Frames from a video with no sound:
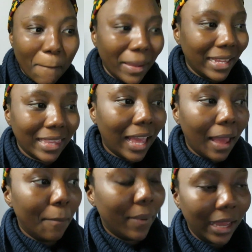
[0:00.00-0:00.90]

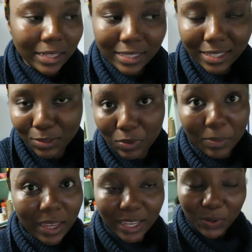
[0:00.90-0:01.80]
yapeta, but we
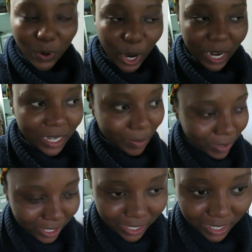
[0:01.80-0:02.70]
make it work
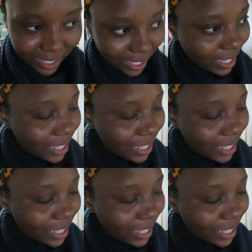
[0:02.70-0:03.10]
because,